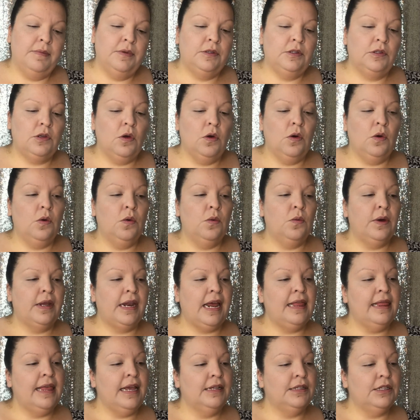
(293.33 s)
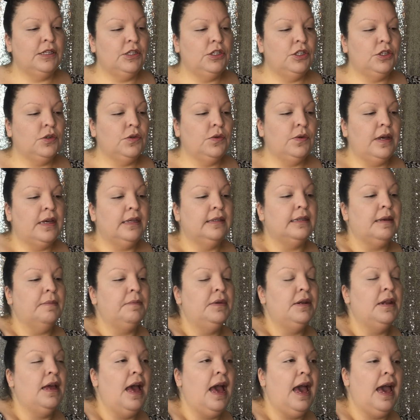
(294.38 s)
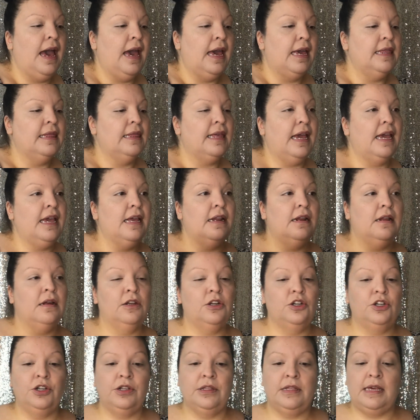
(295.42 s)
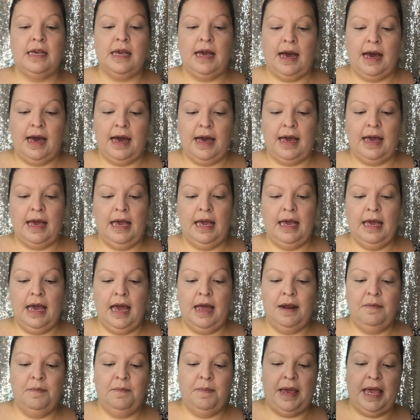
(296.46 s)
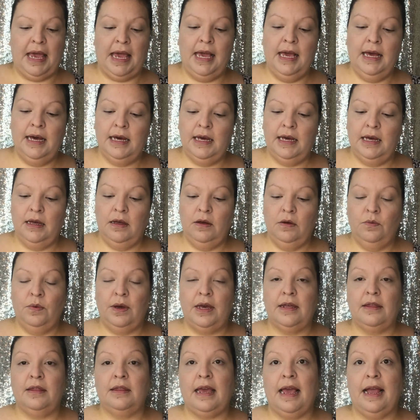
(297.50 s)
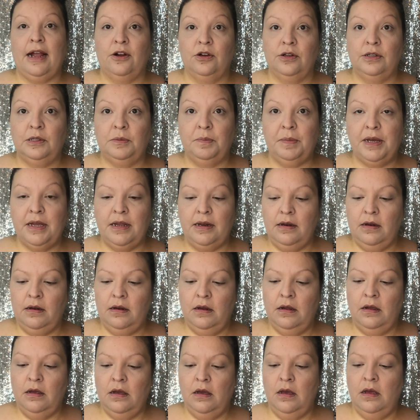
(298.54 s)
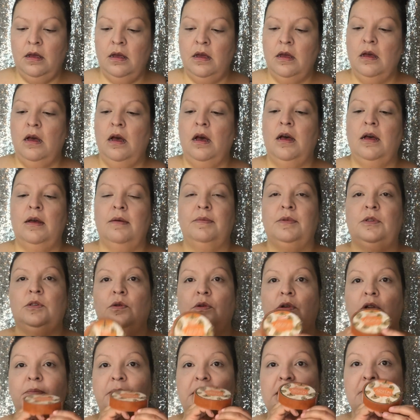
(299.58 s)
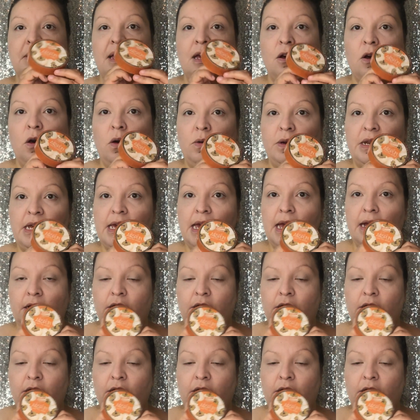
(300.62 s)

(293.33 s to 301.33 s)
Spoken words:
So what I like to do is I'm gonna highlight under the eye and bake with Airspun. So it'll be my Coty